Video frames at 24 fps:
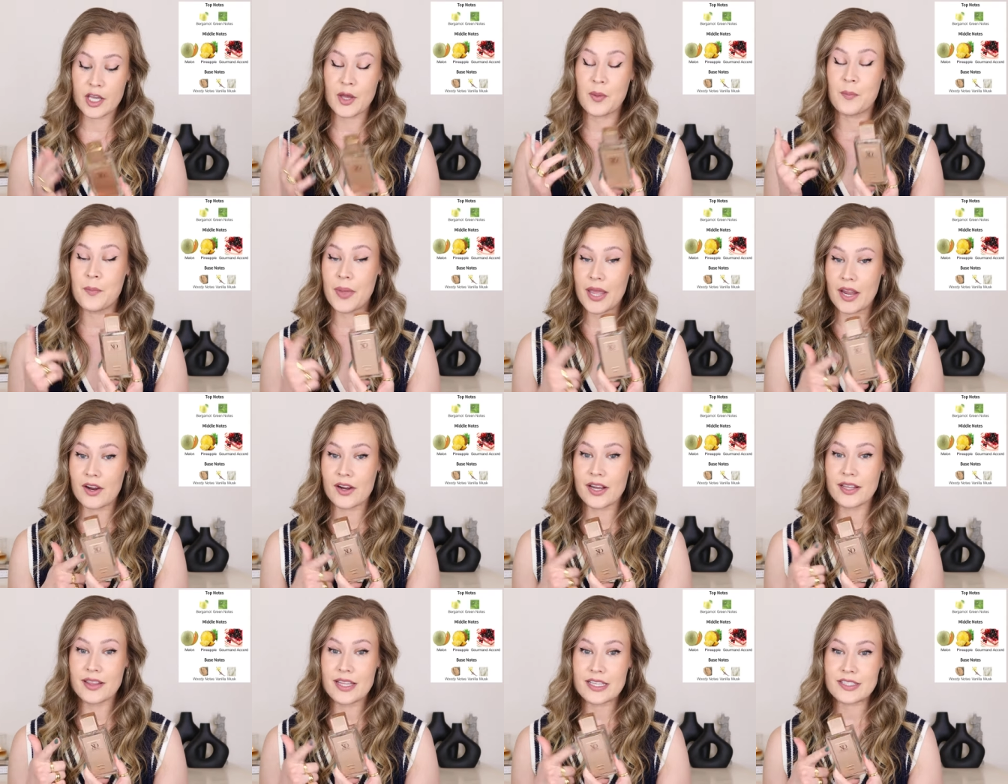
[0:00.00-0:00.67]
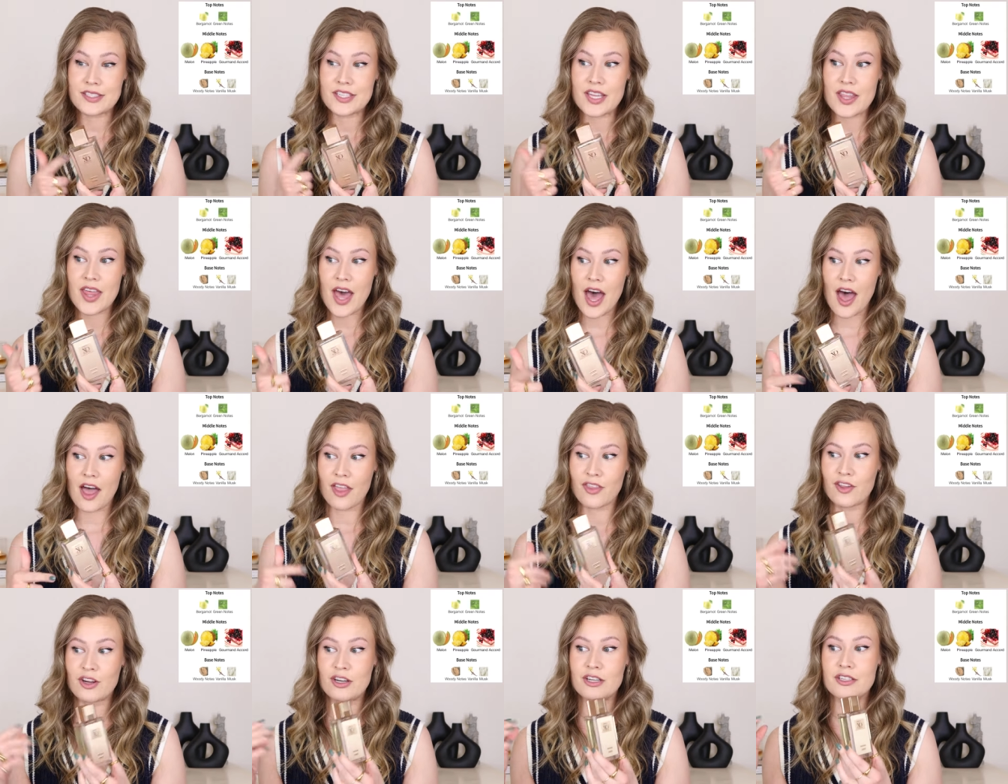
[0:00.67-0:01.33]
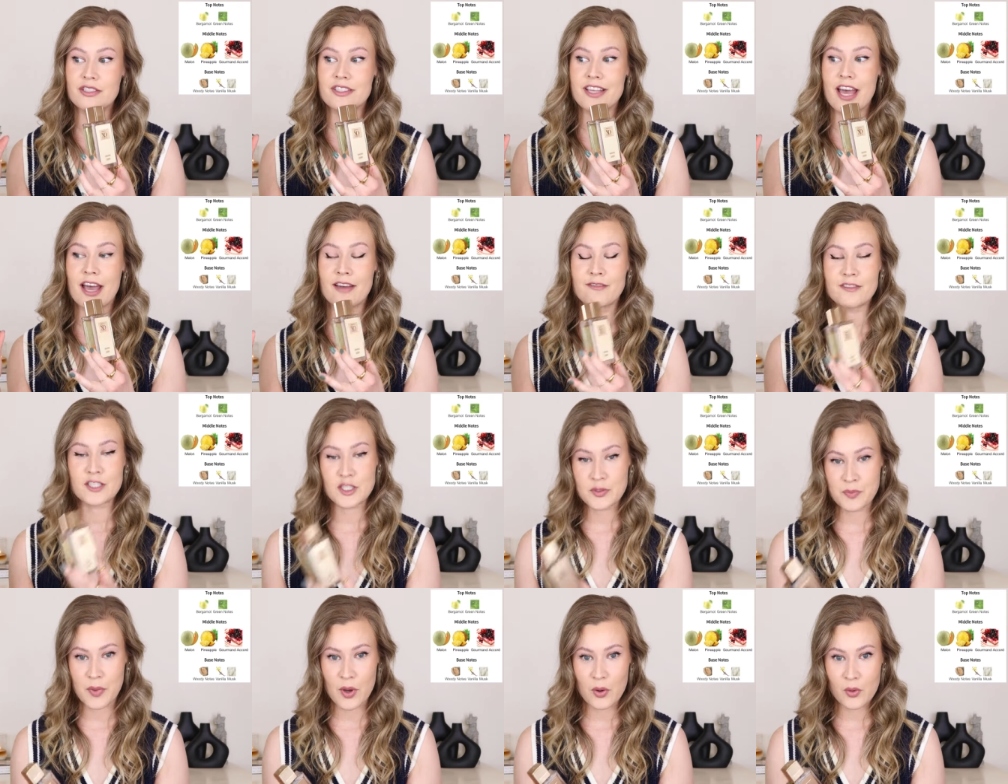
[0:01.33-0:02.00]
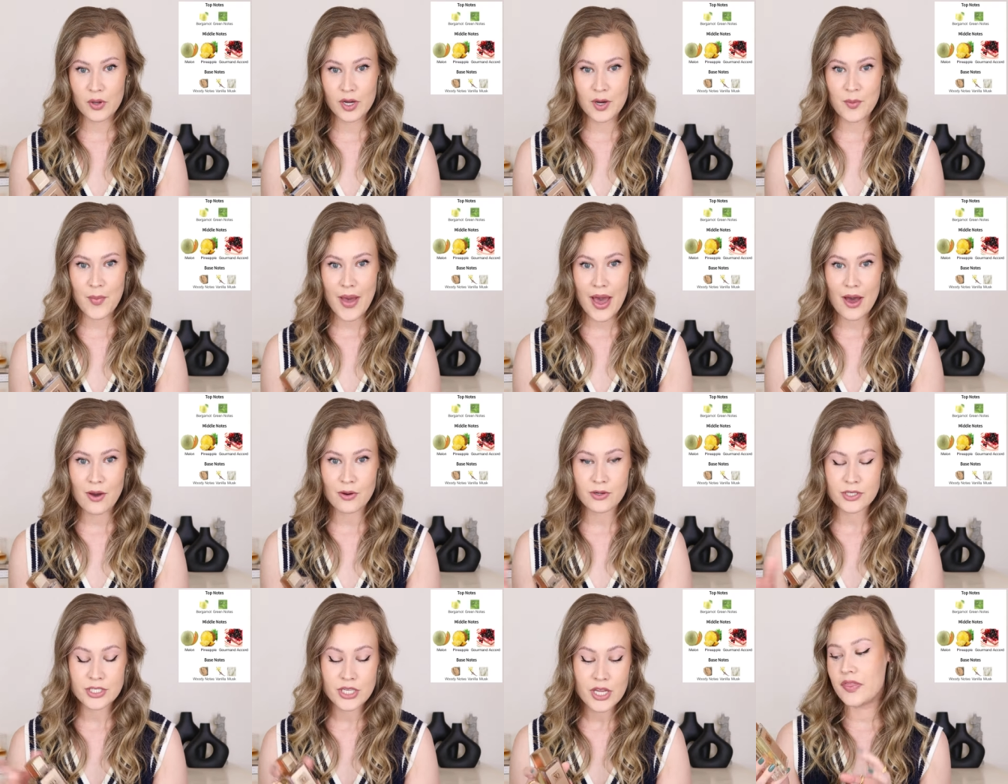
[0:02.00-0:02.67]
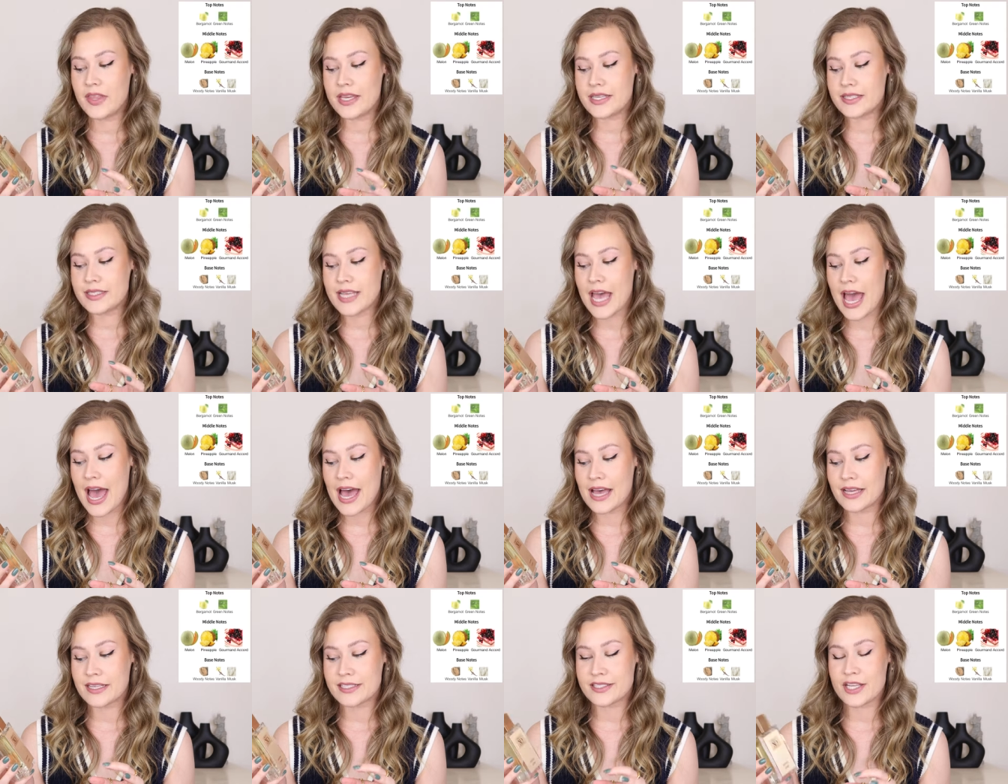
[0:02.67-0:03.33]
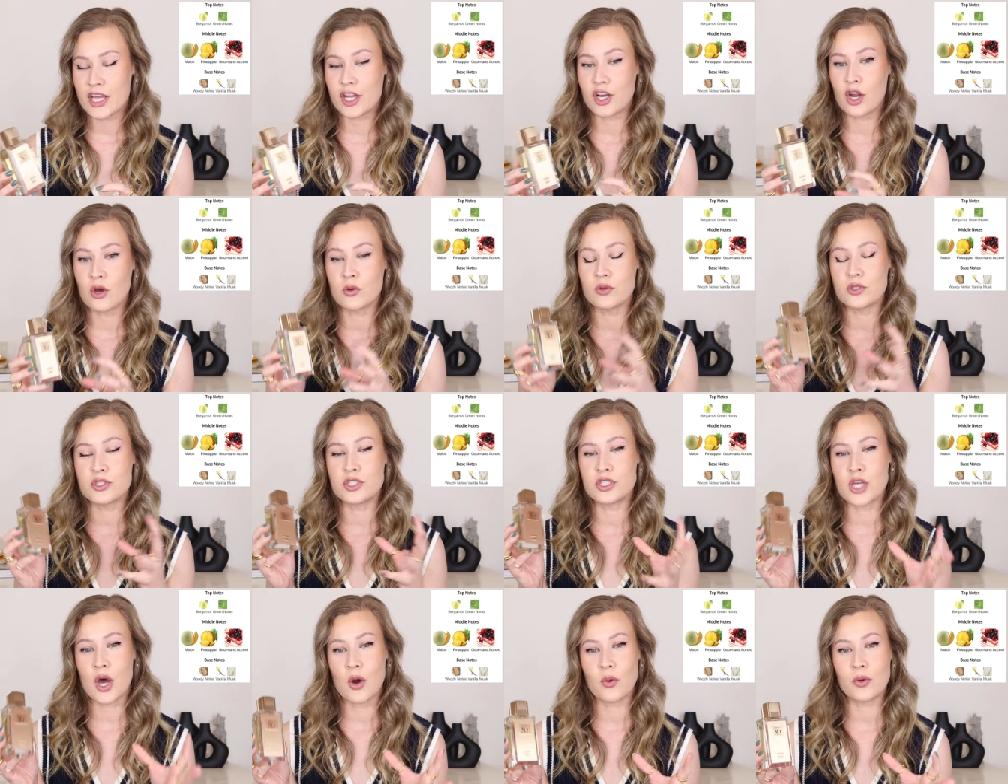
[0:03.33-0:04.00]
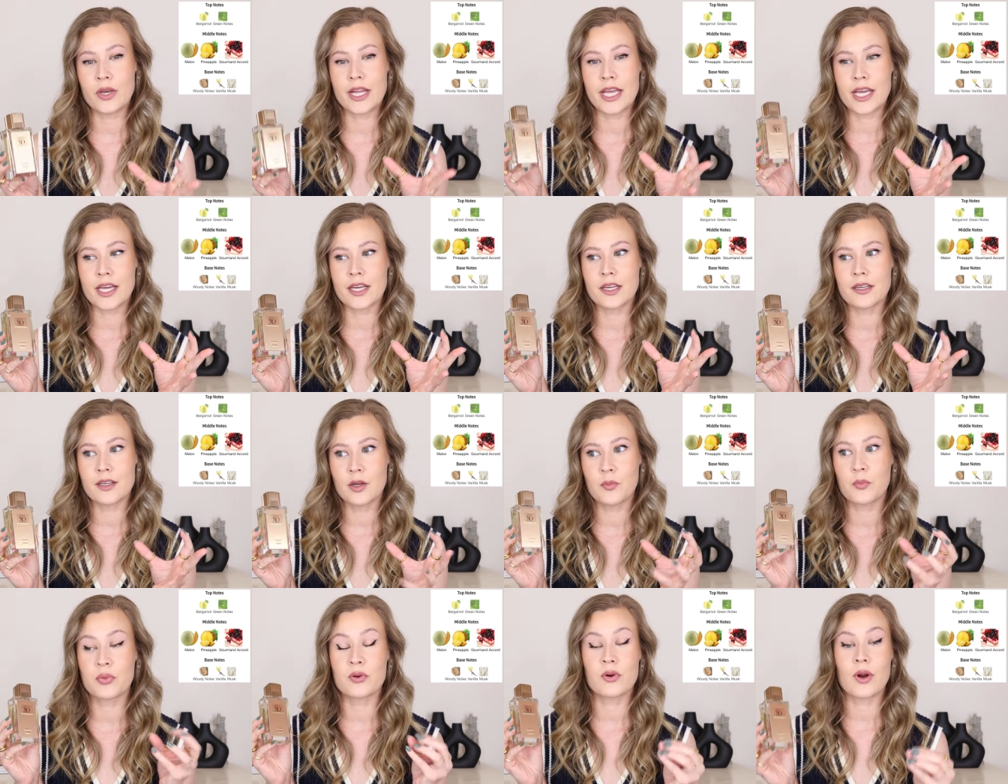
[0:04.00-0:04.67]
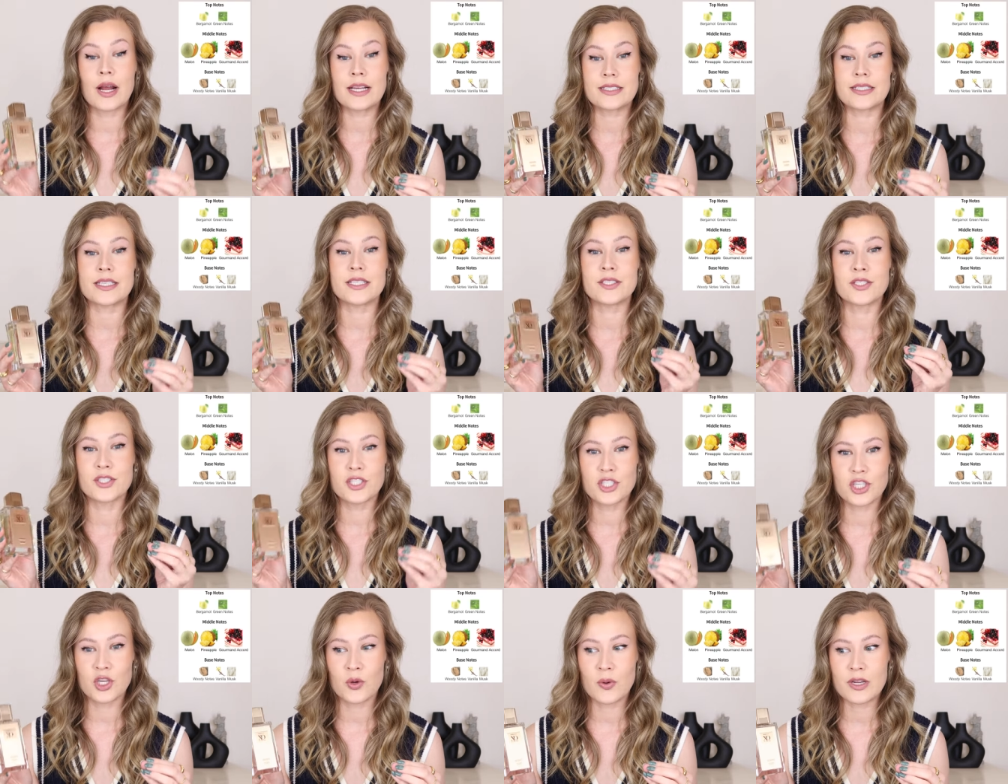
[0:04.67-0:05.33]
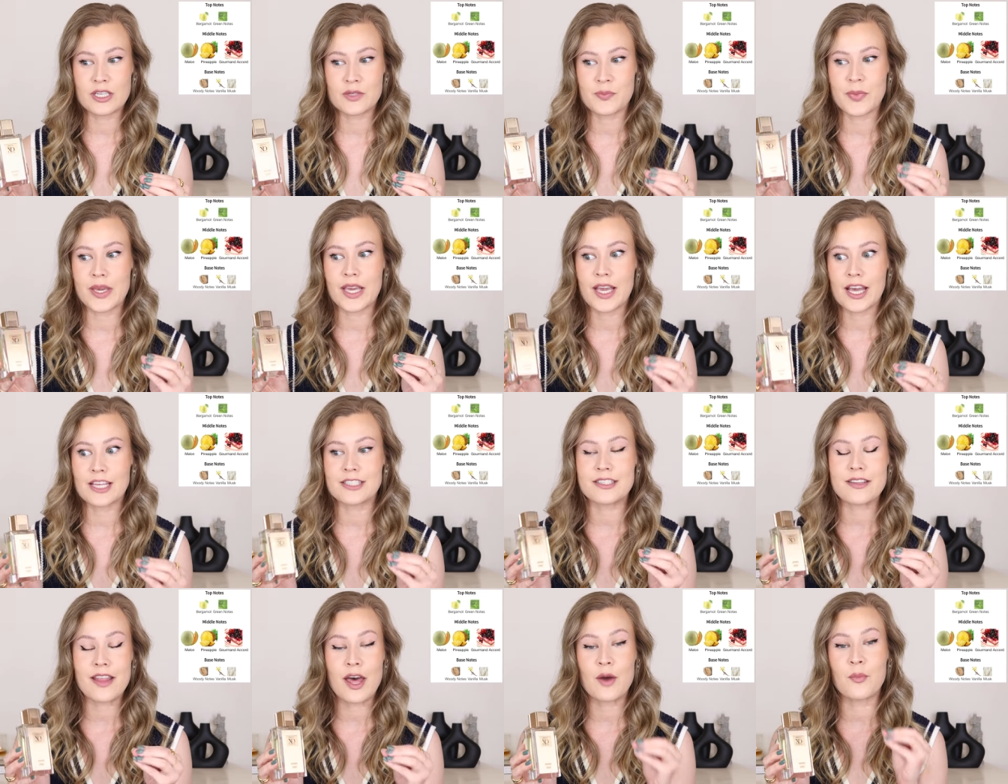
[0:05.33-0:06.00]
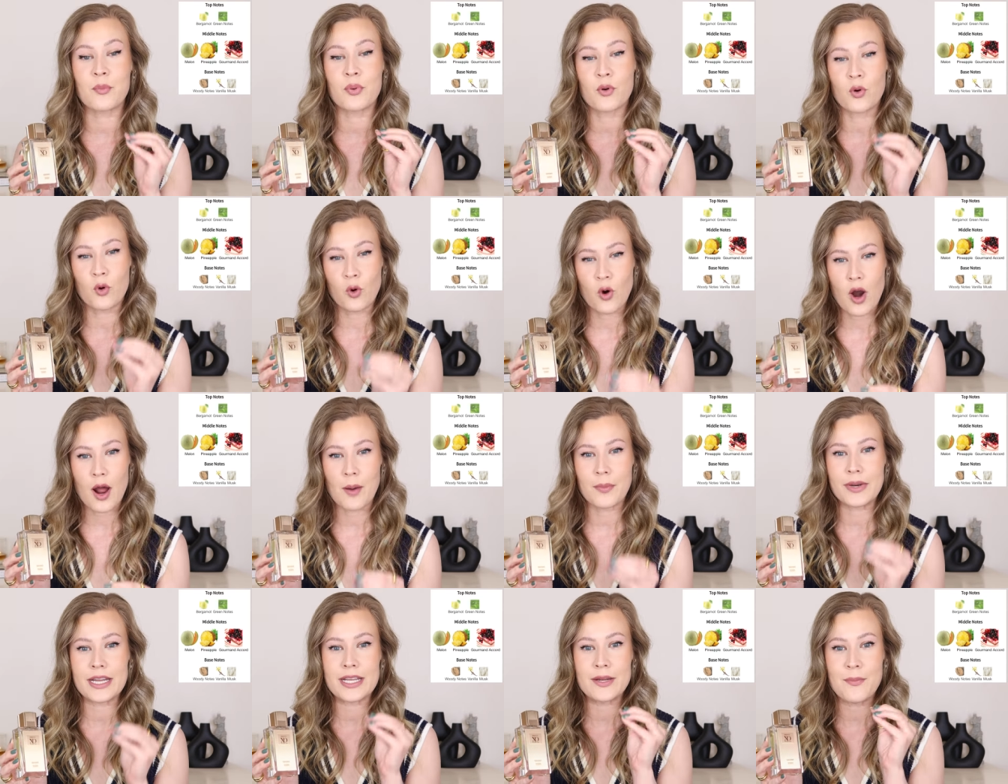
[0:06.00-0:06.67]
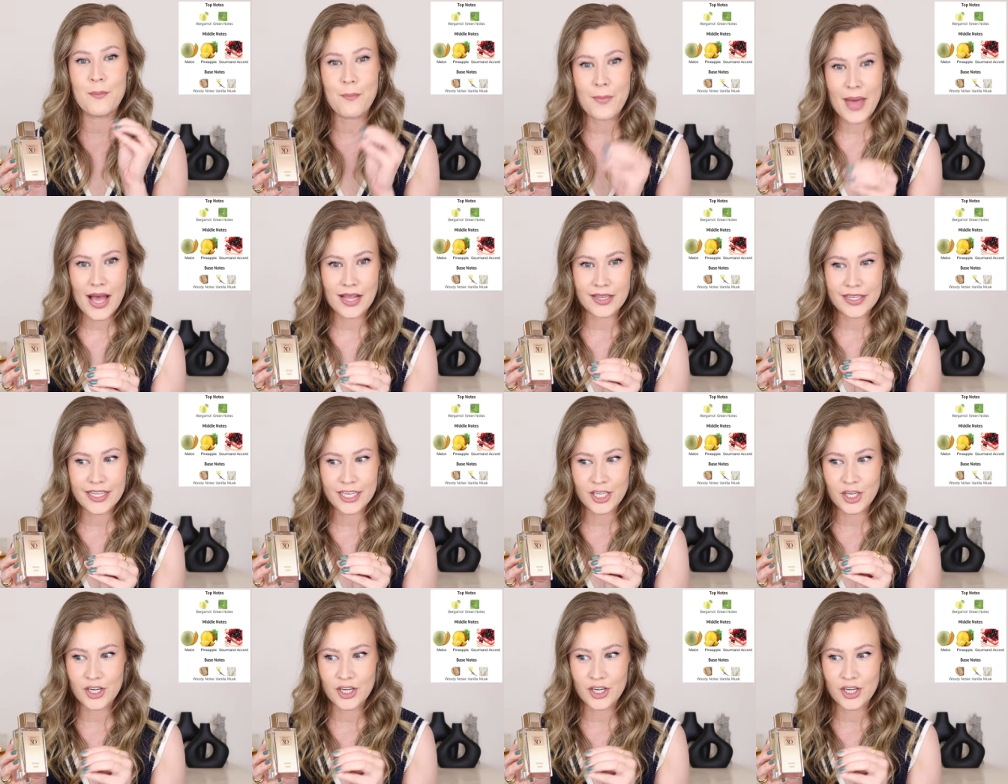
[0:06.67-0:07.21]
Comparing this to the others I've spoken about, this has an ozonic presence to it because of that prominent melon.